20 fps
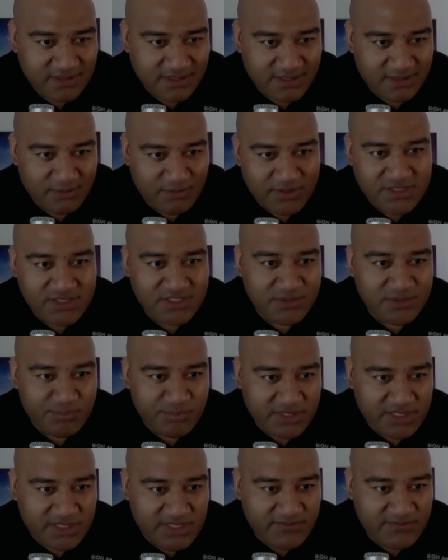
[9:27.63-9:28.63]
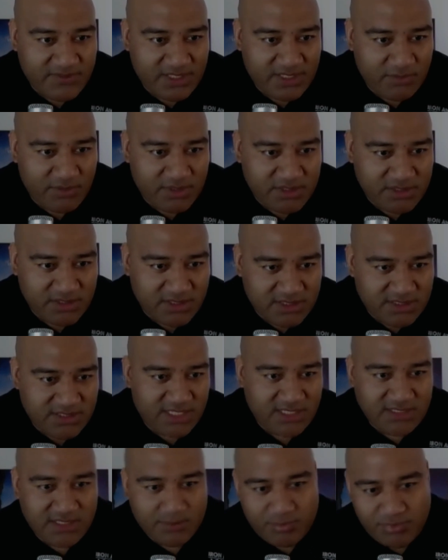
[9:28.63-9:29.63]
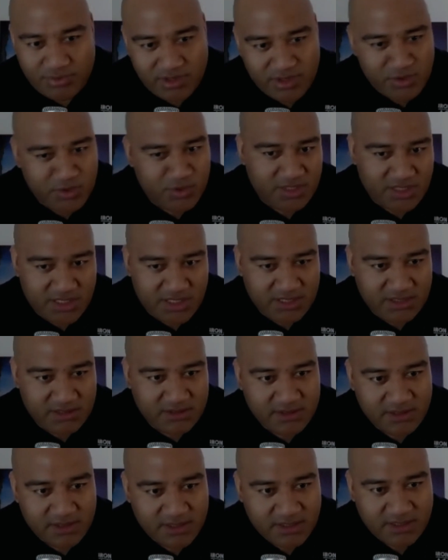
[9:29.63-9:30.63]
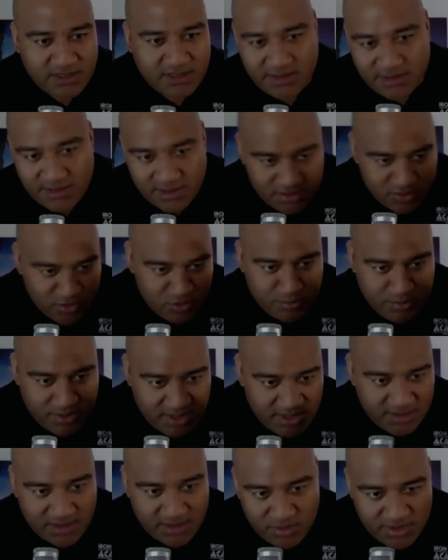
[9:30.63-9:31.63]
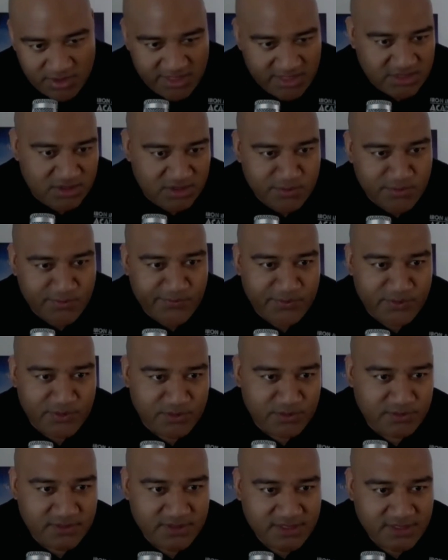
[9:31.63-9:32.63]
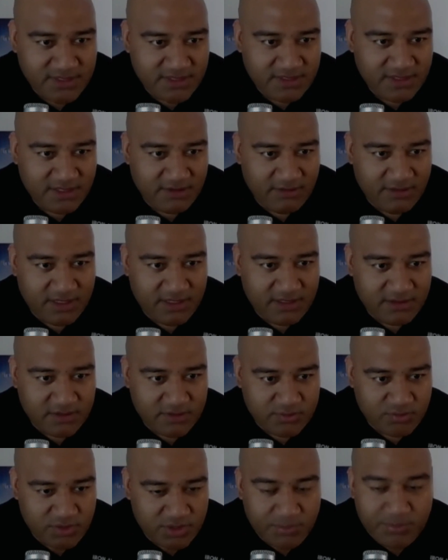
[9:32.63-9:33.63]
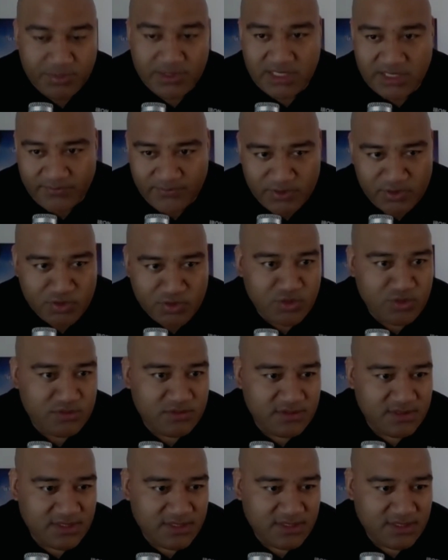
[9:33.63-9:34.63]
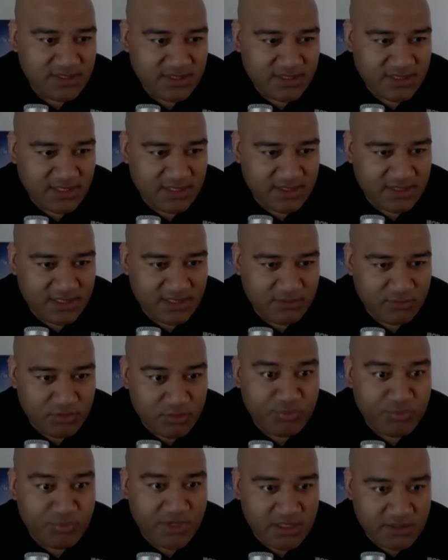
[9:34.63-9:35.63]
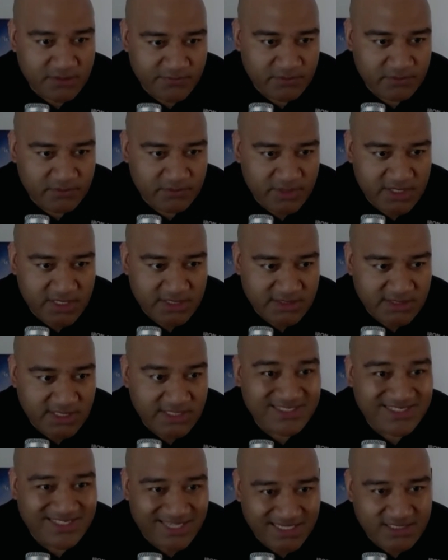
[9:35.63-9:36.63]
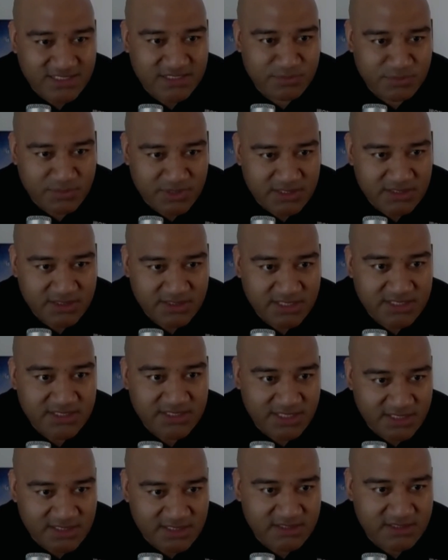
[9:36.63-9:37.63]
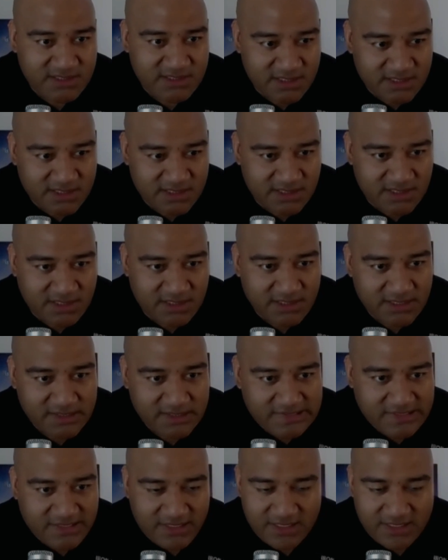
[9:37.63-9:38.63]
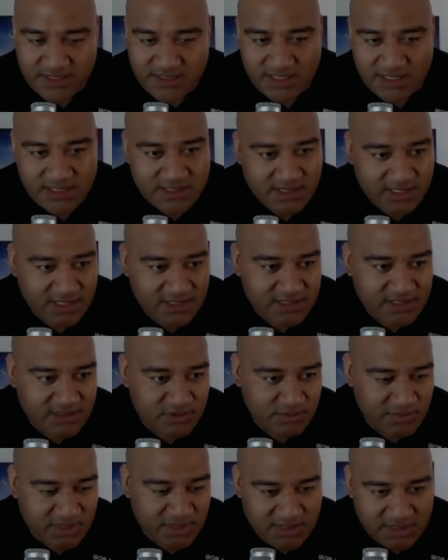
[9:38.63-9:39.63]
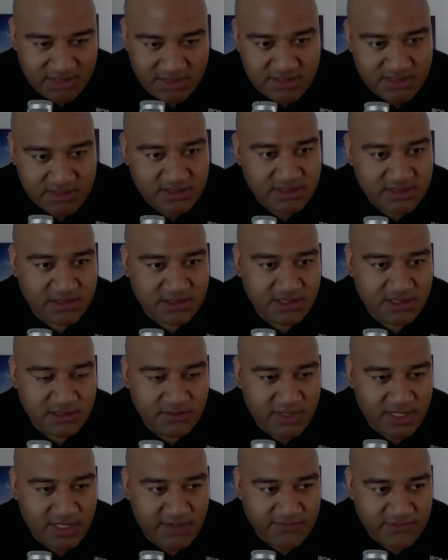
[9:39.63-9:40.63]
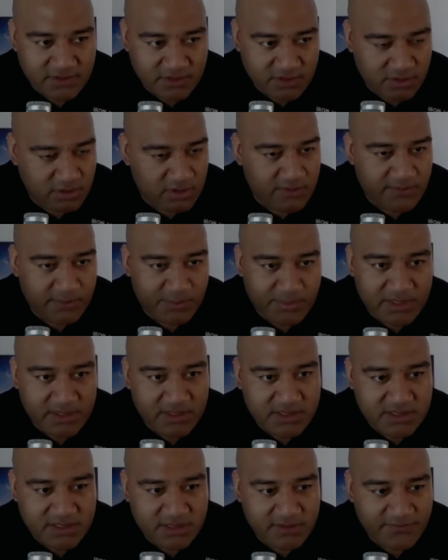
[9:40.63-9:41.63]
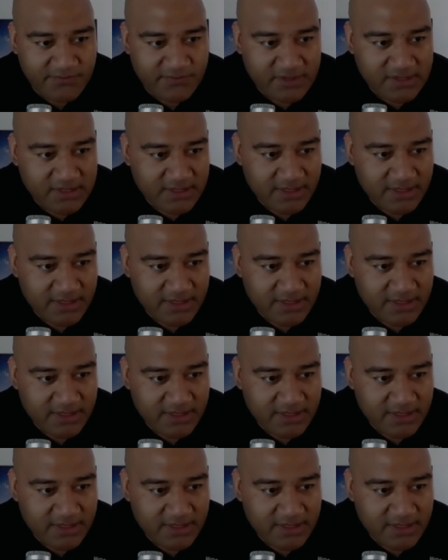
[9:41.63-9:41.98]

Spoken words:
And I want you to believe that. I want you to take that, put it in your heart, connect it to your mind, and your actions will follow, all right? Because we believe in you. And we're proud of you, right? It takes guts, man. It takes guts to succeed. It takes guts to make the decision that you have to go over by yourself.